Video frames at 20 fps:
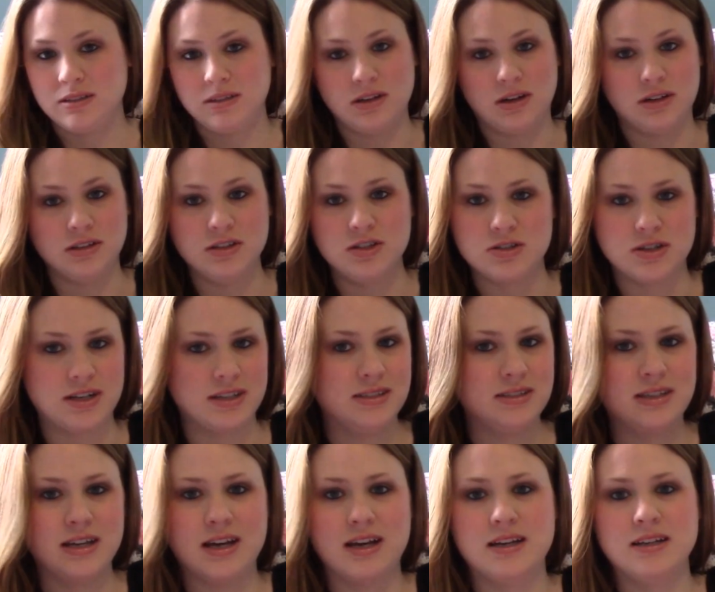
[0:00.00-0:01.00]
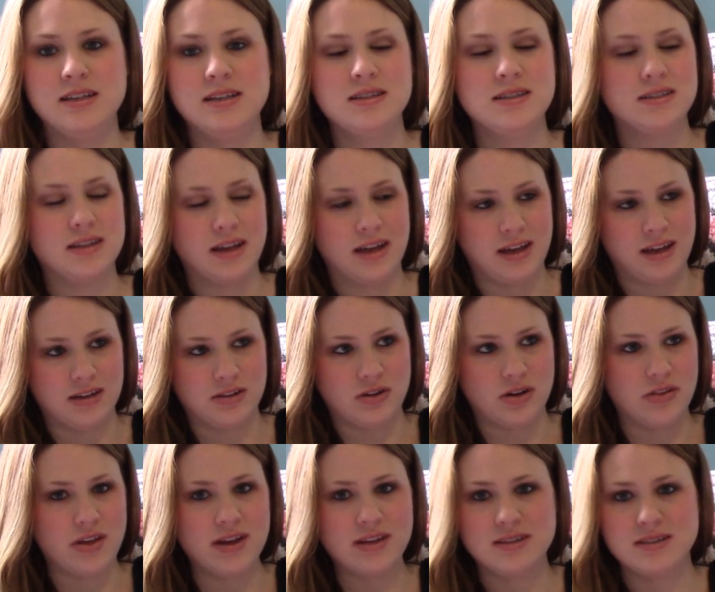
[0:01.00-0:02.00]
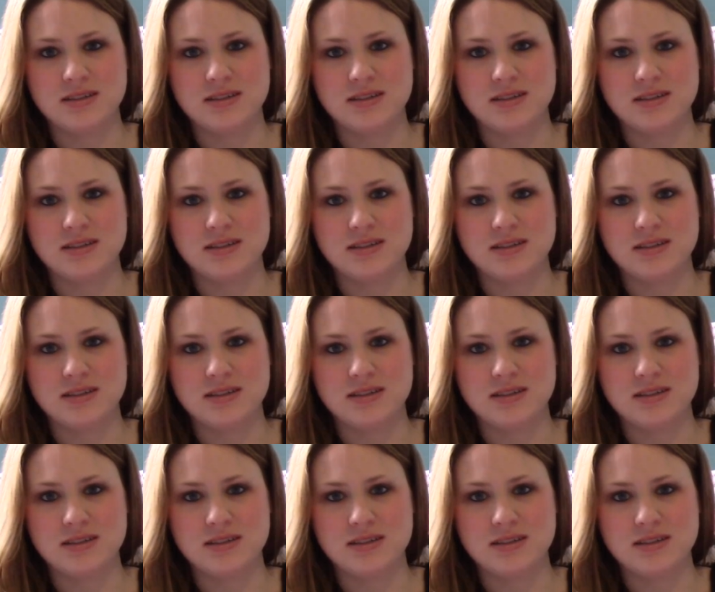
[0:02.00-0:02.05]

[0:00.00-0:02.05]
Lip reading: non-stress test and all that